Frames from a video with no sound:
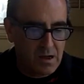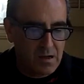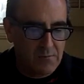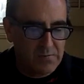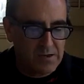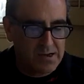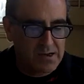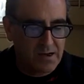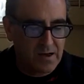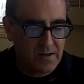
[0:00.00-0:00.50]

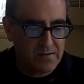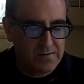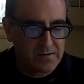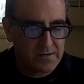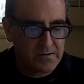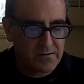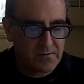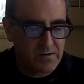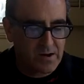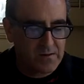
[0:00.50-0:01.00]
Because
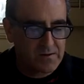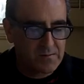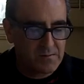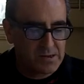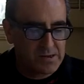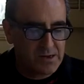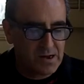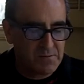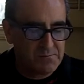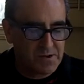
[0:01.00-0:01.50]
it strikes
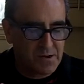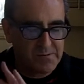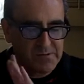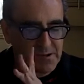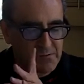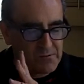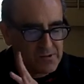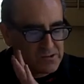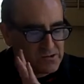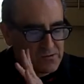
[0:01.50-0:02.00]
me, I'm just going
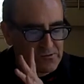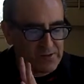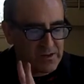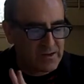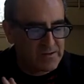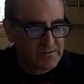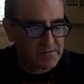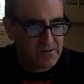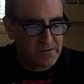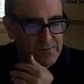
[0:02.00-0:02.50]
to read you little
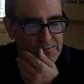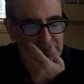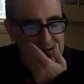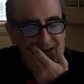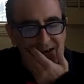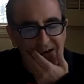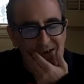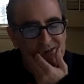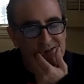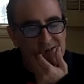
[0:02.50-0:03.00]
excerpts,
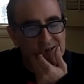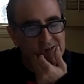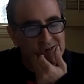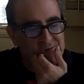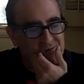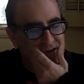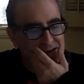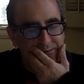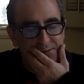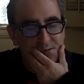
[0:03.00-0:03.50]
because it
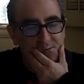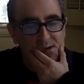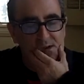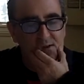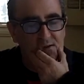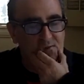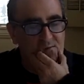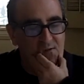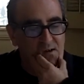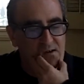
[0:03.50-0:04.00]
strikes me
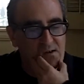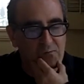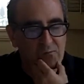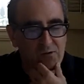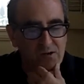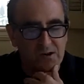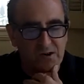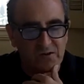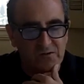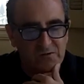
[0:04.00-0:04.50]
being very
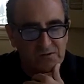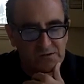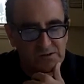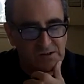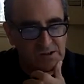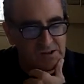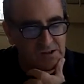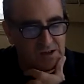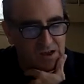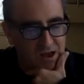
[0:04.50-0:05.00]
British,
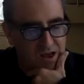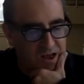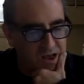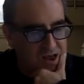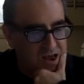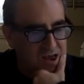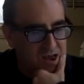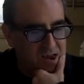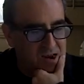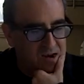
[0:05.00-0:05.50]

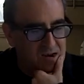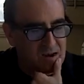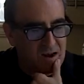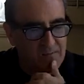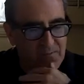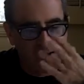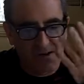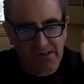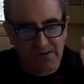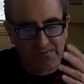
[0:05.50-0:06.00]
and
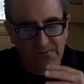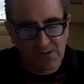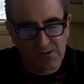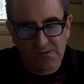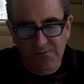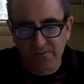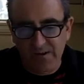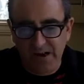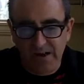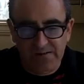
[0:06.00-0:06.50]
I find that
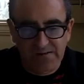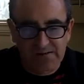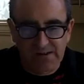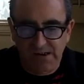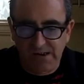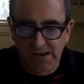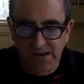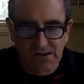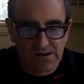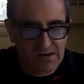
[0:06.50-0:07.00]
really
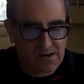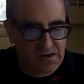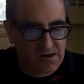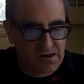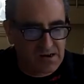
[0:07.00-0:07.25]
fascinating.